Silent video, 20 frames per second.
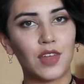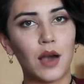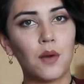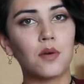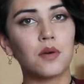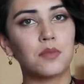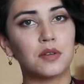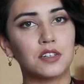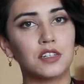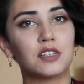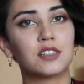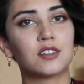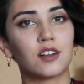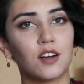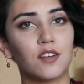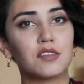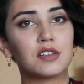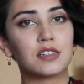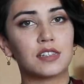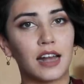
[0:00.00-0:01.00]
that woman
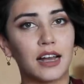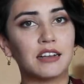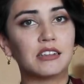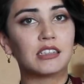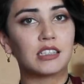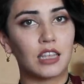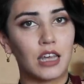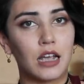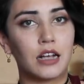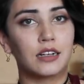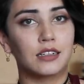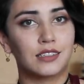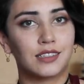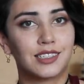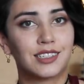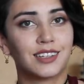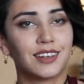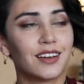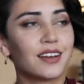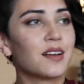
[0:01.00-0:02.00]
deserves nice
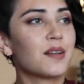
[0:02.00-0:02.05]
things.